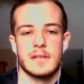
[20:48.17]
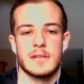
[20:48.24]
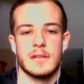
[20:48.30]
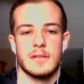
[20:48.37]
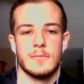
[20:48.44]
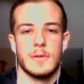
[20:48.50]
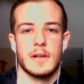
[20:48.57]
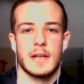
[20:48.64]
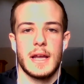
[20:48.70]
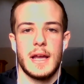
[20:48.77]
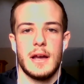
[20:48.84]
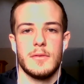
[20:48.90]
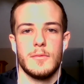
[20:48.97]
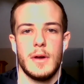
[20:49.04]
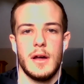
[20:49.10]
going to work
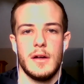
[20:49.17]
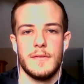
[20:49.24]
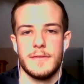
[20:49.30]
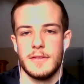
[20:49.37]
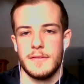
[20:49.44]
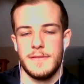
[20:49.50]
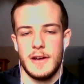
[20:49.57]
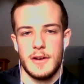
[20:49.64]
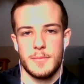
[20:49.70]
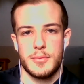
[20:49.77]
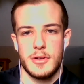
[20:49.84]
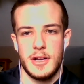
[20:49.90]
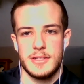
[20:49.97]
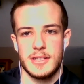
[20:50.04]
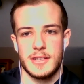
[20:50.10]
out well for the final
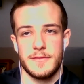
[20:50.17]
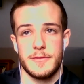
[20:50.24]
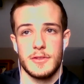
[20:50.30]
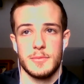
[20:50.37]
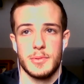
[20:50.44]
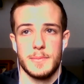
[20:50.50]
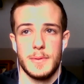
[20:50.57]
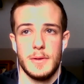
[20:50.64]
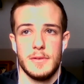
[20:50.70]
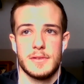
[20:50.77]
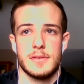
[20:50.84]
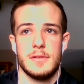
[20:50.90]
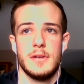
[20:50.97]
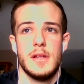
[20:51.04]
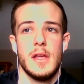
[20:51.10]
project and for the
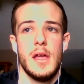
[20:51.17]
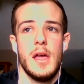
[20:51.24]
proposal.